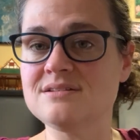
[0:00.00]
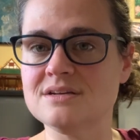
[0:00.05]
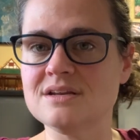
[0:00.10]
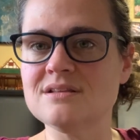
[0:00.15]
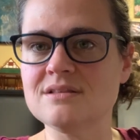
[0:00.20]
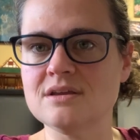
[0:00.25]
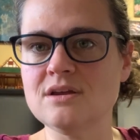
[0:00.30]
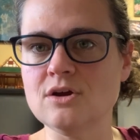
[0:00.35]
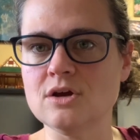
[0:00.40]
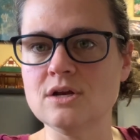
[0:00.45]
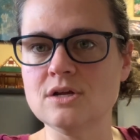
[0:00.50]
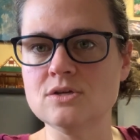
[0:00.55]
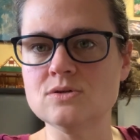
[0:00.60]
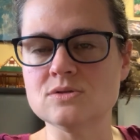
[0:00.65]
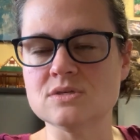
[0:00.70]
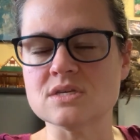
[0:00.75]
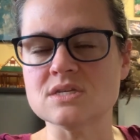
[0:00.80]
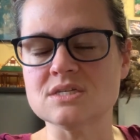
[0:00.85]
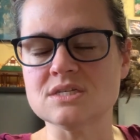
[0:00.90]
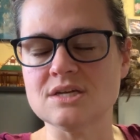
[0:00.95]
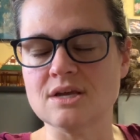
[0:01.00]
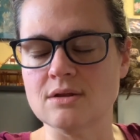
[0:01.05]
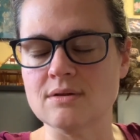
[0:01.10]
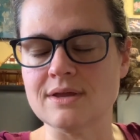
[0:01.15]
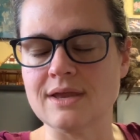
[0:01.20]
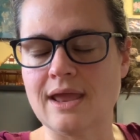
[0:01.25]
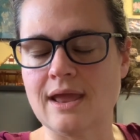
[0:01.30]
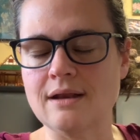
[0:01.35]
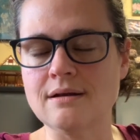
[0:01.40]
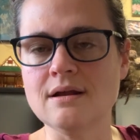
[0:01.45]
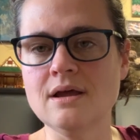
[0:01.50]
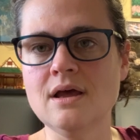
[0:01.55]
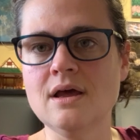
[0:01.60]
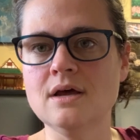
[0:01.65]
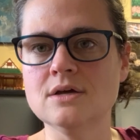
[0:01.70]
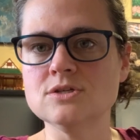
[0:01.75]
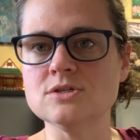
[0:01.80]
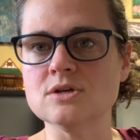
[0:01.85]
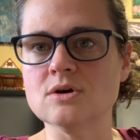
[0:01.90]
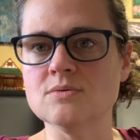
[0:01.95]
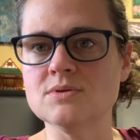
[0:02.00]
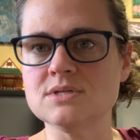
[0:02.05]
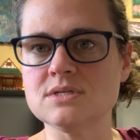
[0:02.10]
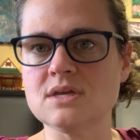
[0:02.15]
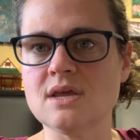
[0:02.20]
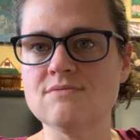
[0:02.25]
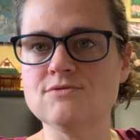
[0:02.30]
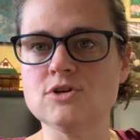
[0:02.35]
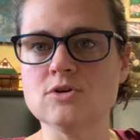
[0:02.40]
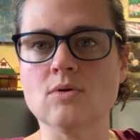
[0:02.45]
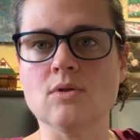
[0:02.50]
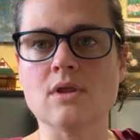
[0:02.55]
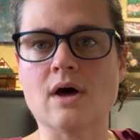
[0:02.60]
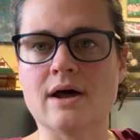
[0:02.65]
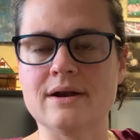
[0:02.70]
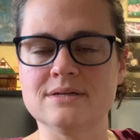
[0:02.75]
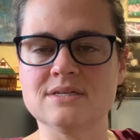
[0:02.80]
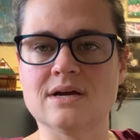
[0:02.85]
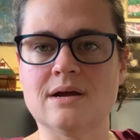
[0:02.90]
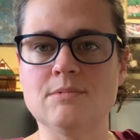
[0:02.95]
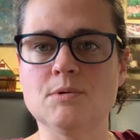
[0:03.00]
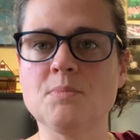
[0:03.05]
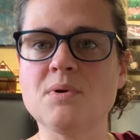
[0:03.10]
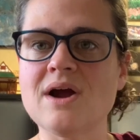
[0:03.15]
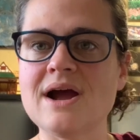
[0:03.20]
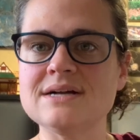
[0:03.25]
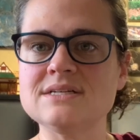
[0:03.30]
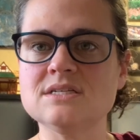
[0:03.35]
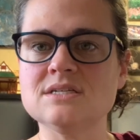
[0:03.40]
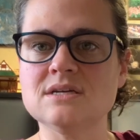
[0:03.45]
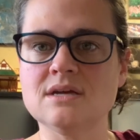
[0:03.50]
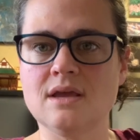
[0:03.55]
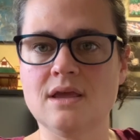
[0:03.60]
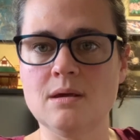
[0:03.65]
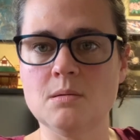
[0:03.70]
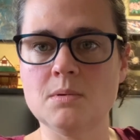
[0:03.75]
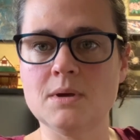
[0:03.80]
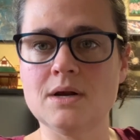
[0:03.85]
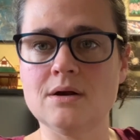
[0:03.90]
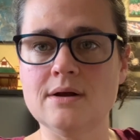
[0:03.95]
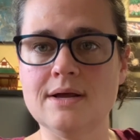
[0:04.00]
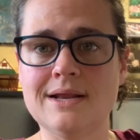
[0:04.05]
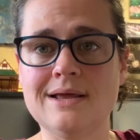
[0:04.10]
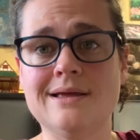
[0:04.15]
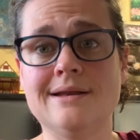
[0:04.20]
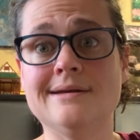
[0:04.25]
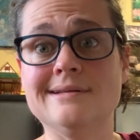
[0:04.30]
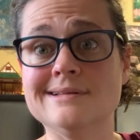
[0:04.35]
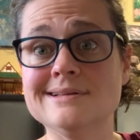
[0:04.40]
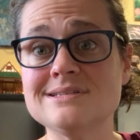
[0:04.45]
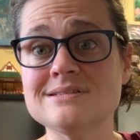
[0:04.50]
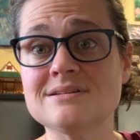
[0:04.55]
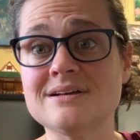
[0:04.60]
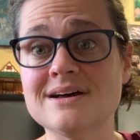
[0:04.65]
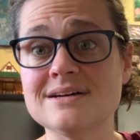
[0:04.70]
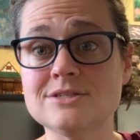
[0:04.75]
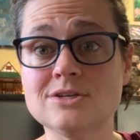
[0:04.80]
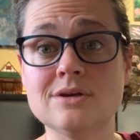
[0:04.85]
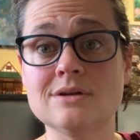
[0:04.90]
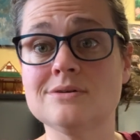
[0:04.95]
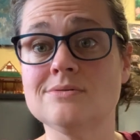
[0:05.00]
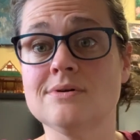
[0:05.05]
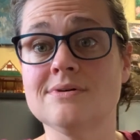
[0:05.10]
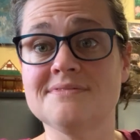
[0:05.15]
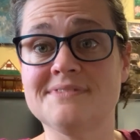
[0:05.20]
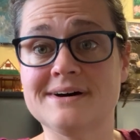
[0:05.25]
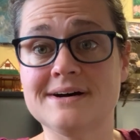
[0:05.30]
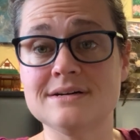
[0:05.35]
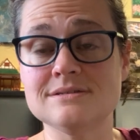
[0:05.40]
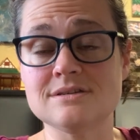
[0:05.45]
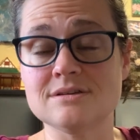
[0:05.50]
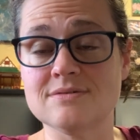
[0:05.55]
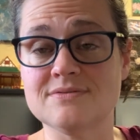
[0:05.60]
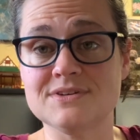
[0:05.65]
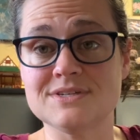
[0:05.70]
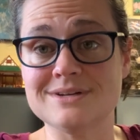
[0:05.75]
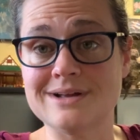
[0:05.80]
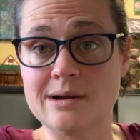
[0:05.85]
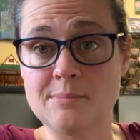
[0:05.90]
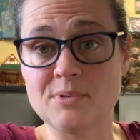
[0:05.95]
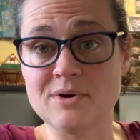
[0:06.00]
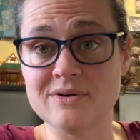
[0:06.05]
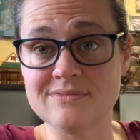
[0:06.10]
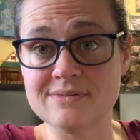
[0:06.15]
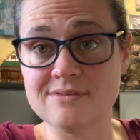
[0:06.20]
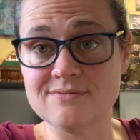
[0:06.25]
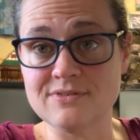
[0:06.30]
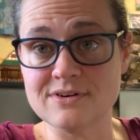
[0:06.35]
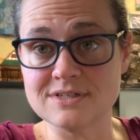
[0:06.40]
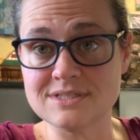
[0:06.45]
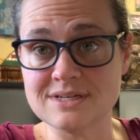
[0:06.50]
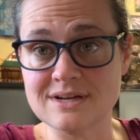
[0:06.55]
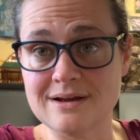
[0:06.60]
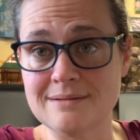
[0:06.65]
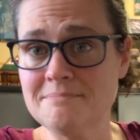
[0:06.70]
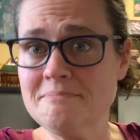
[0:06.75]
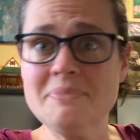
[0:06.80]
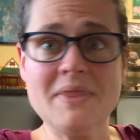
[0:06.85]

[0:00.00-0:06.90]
you're going to use the skill again. So this gives you a lot of time to practice it and get better at it. And in this class, you get to revise. So if it's not perfect the first time,